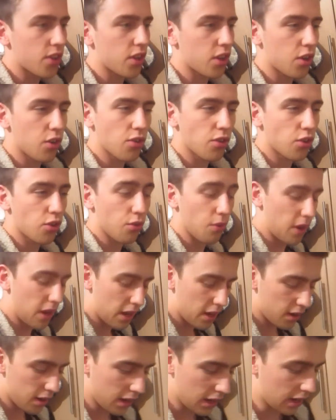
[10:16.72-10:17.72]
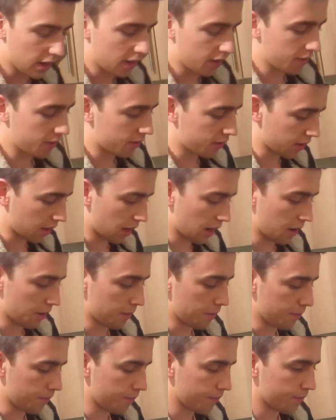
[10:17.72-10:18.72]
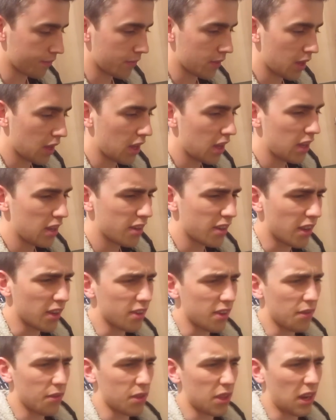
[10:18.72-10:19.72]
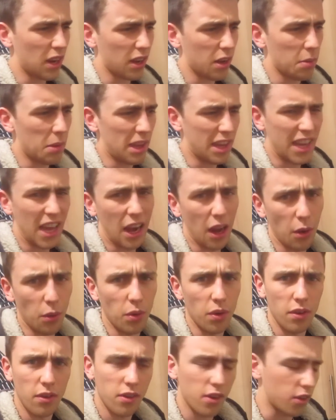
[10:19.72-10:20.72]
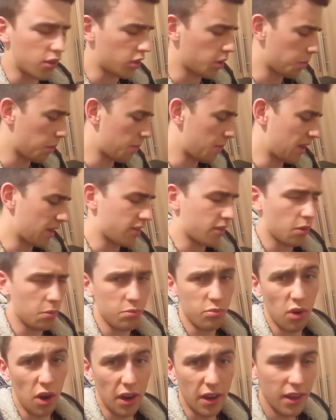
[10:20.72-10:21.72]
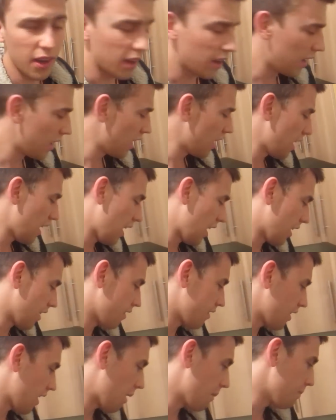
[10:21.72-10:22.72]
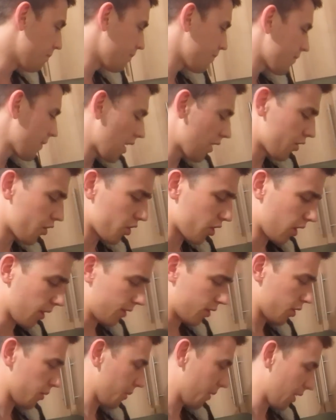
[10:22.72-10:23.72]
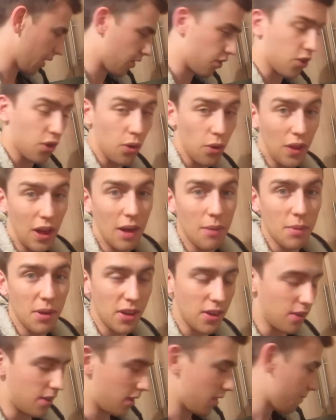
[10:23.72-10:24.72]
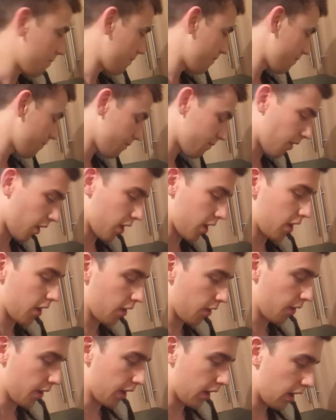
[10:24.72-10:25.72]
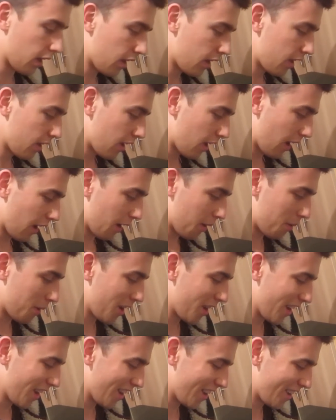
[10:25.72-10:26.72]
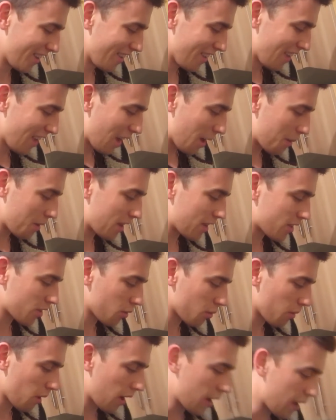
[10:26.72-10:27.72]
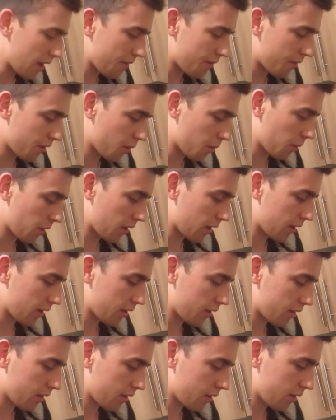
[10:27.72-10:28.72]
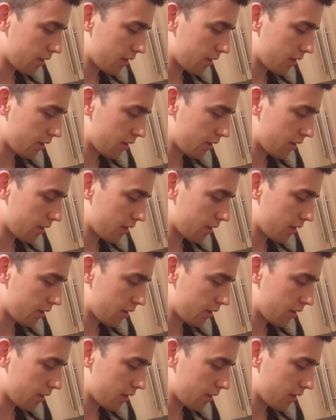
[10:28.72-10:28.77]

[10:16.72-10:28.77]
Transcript: the screen. It turns everything like a bit yellow to stop it being so bright. And I was just going to uninstall that because it's fucking annoying. I mean, it's all right if you were to